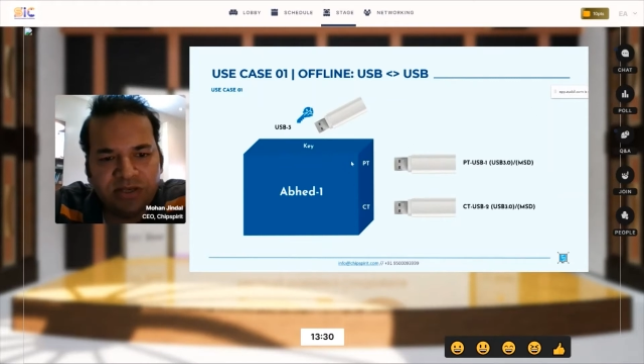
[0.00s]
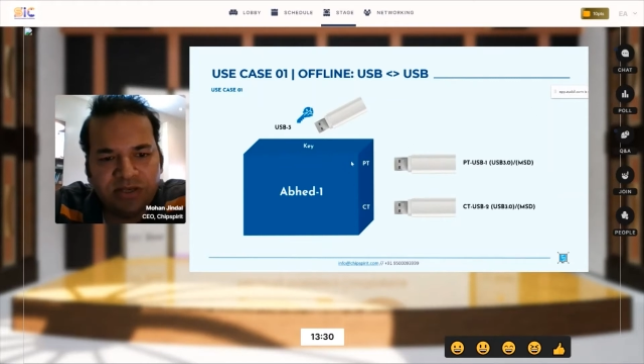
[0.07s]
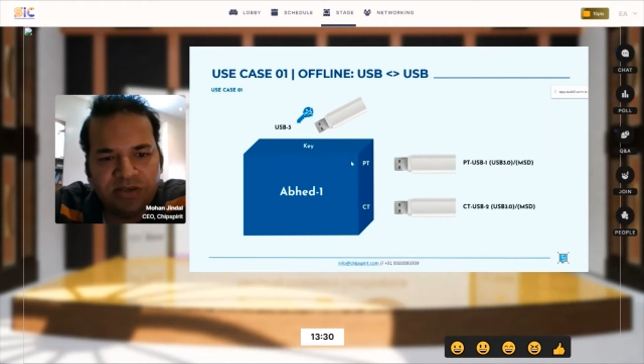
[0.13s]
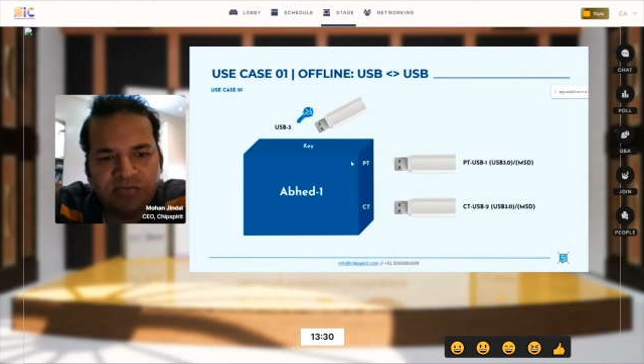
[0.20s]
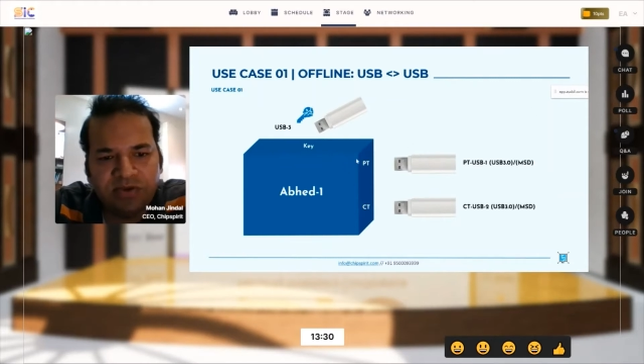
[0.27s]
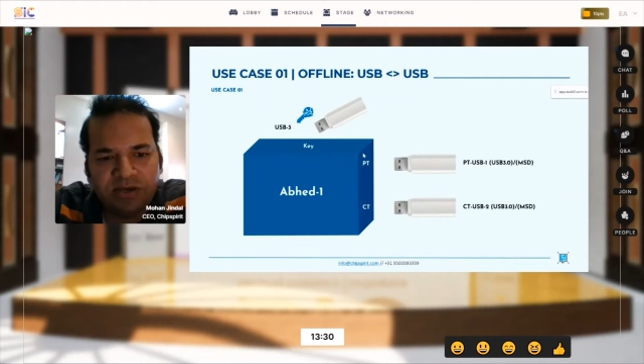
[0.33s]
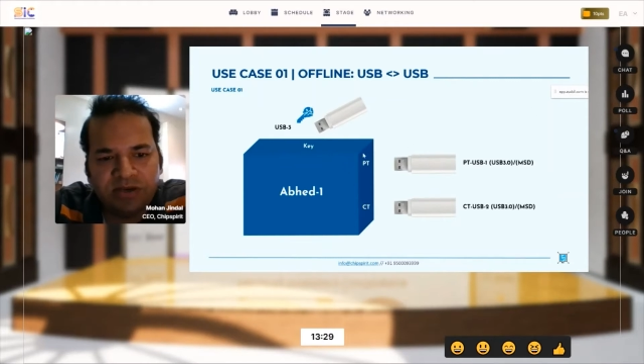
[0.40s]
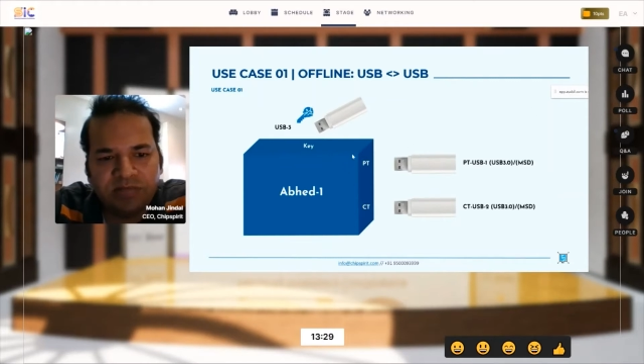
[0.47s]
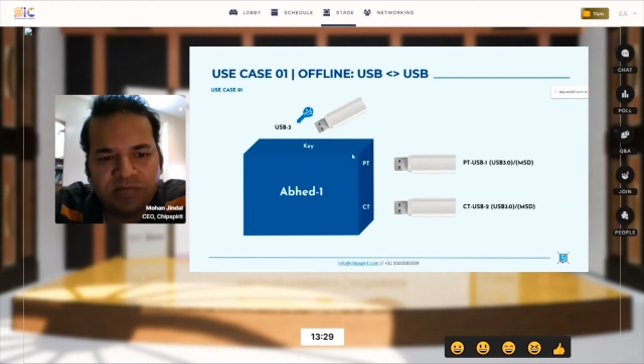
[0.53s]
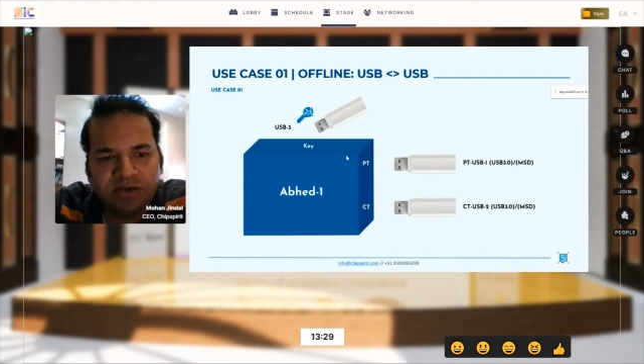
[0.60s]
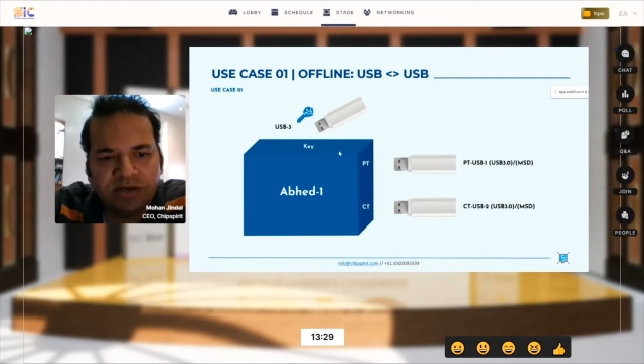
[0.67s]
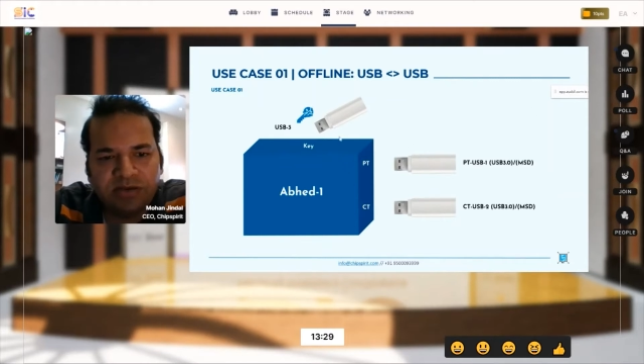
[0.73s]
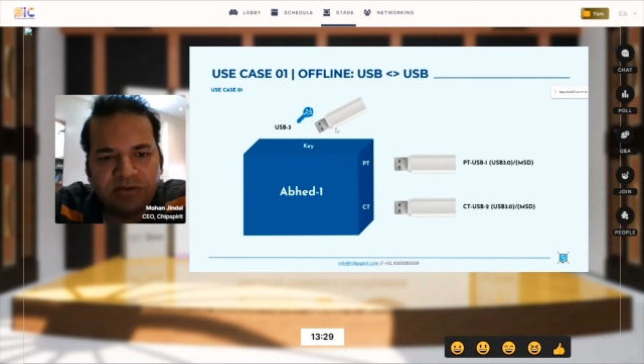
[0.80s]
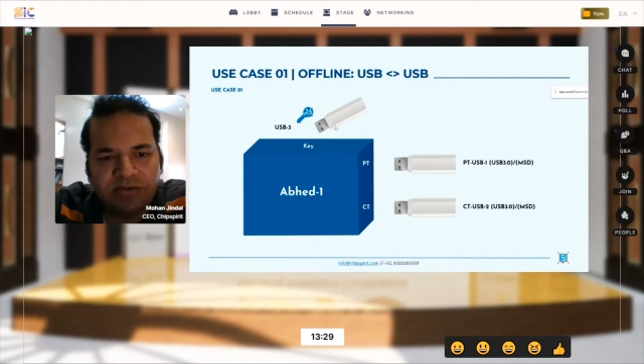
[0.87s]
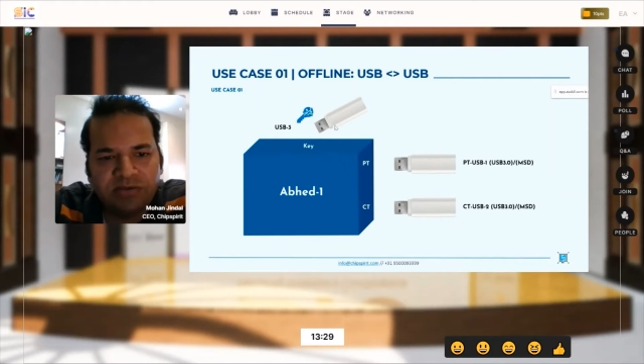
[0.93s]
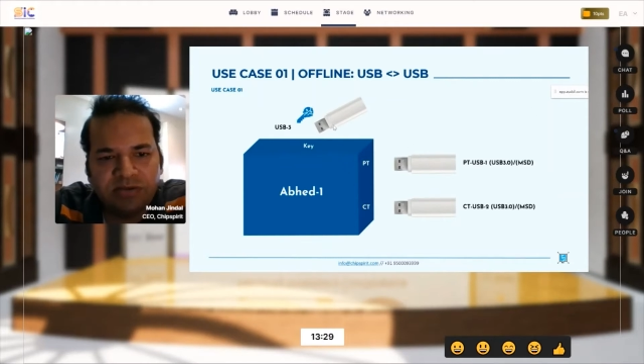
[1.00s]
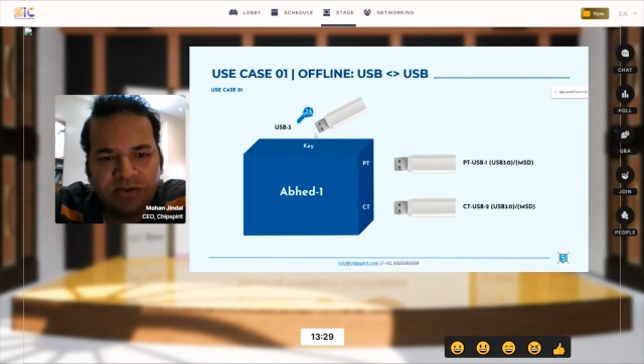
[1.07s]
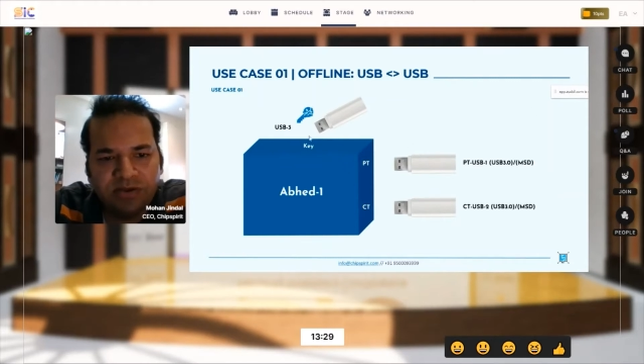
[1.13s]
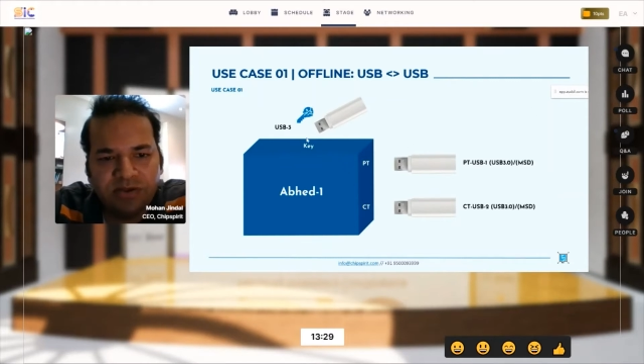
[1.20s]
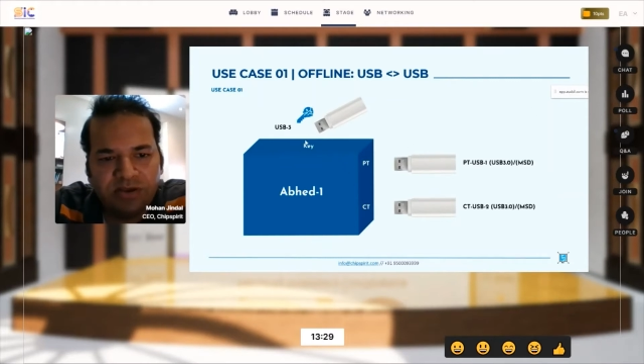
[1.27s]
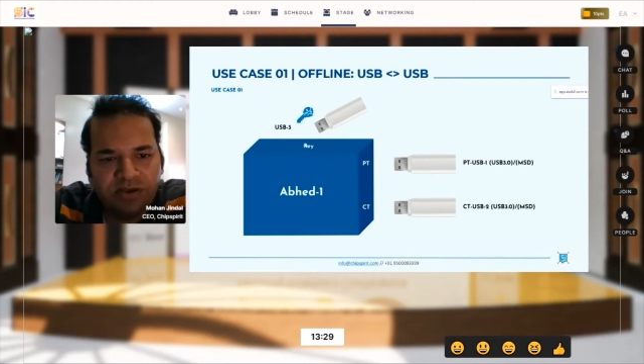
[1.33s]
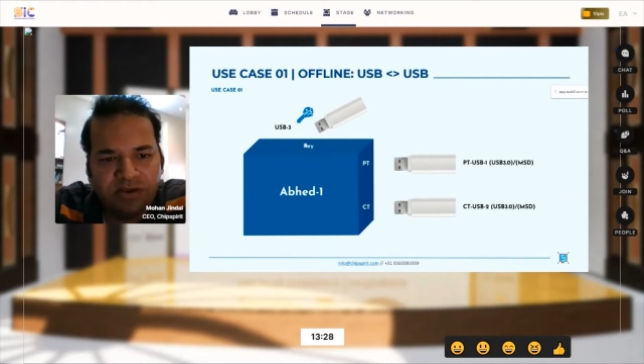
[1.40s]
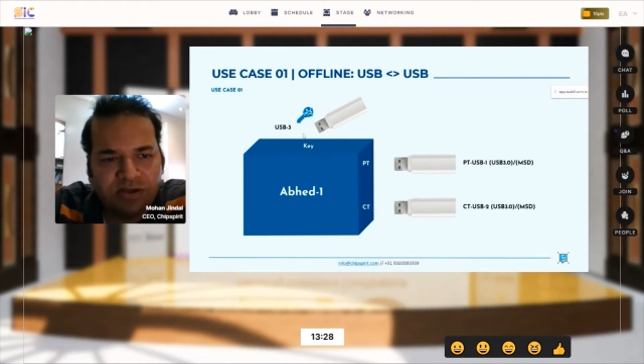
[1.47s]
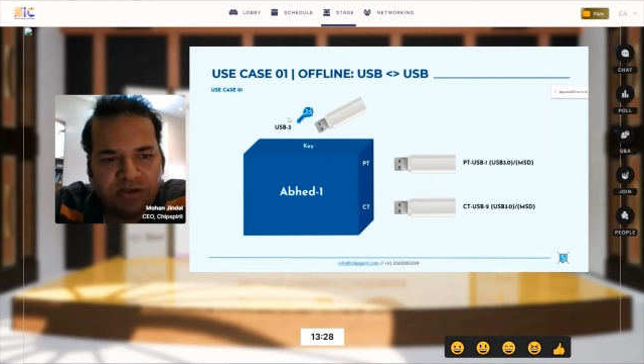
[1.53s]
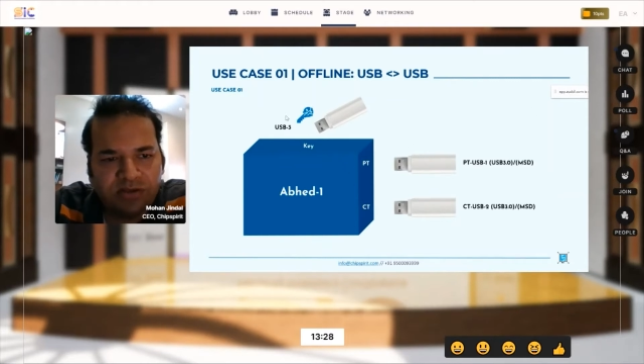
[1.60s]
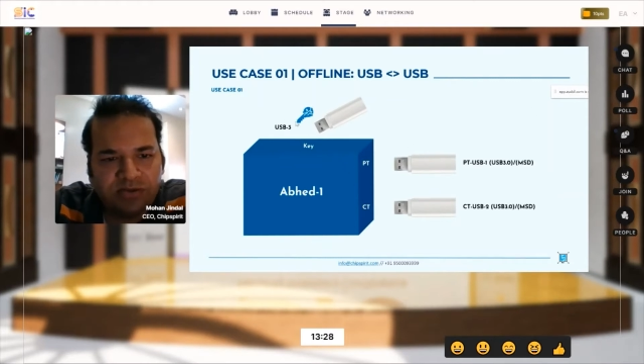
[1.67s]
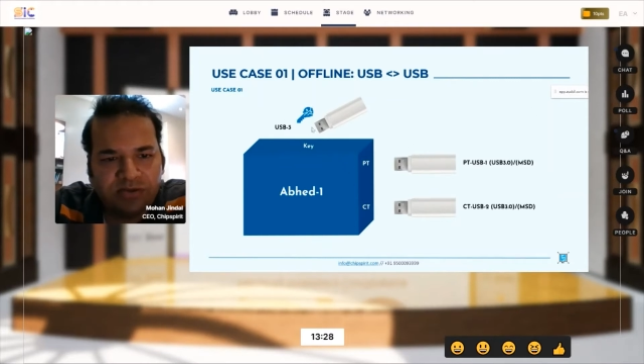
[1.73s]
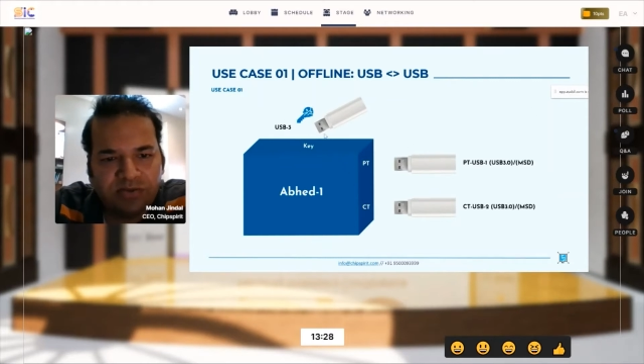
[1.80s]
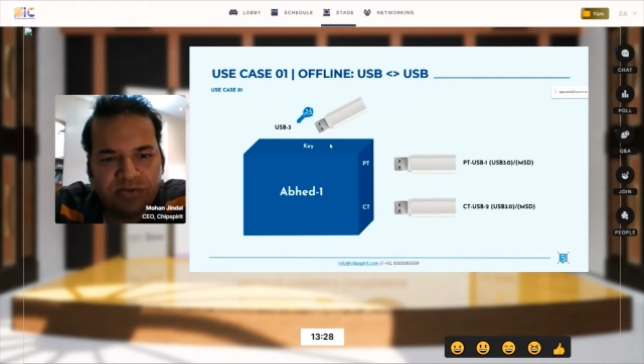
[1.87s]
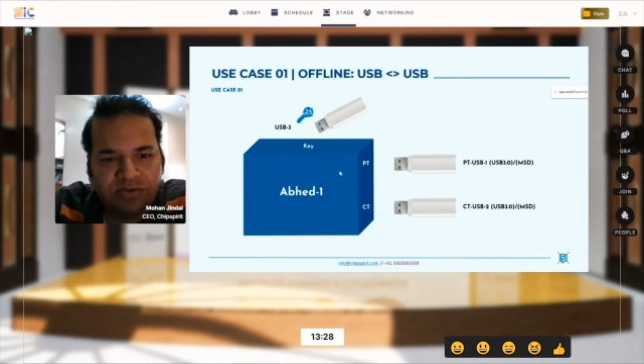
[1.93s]
lieutenant commanders.
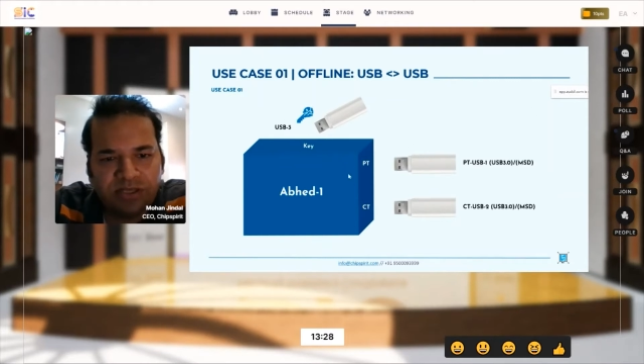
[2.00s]
So